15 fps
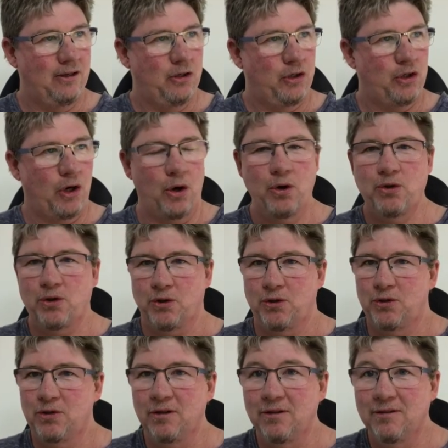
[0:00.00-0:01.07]
shows
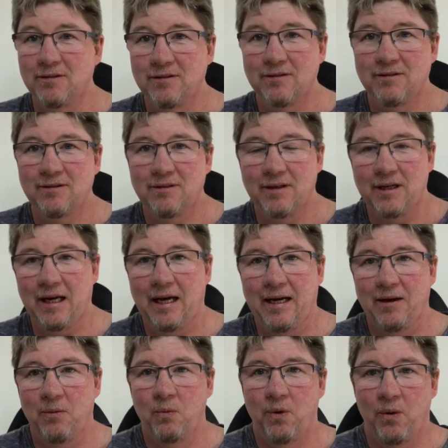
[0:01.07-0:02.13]
us
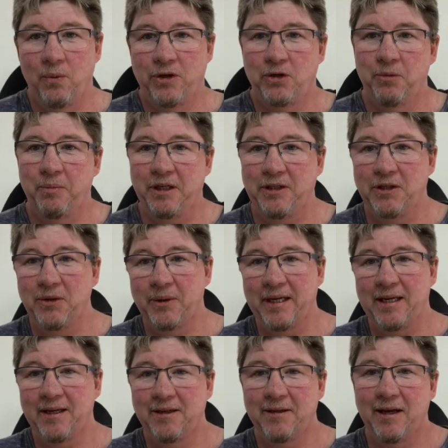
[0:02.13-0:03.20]
what we should be
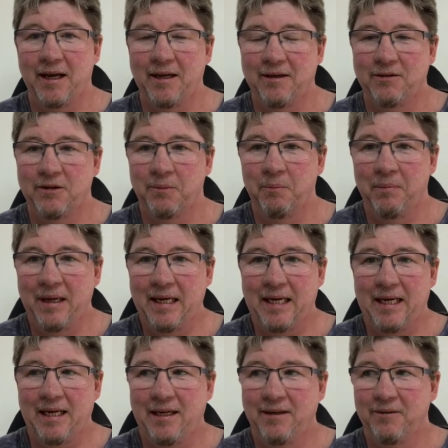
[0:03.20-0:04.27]
doing, and to
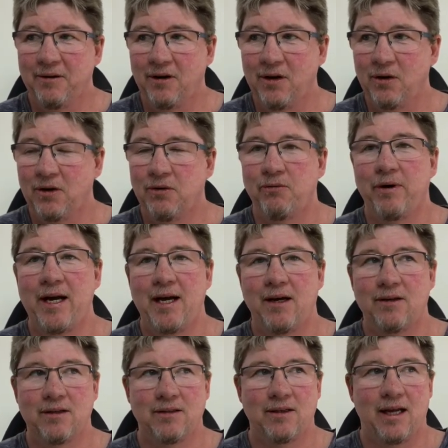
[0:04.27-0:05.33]
me, I look
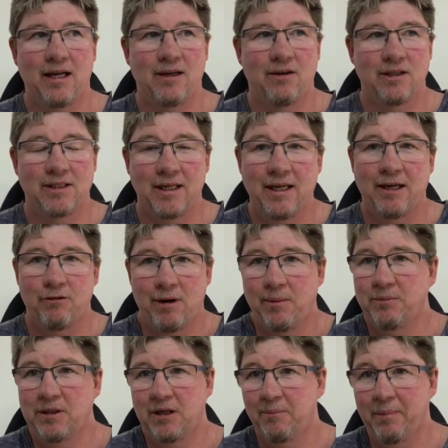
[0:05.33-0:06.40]
around and I see
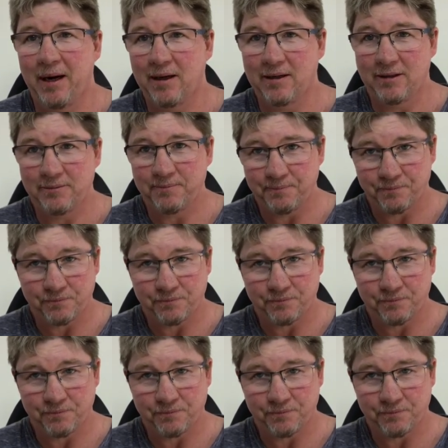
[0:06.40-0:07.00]
crabs in a bucket.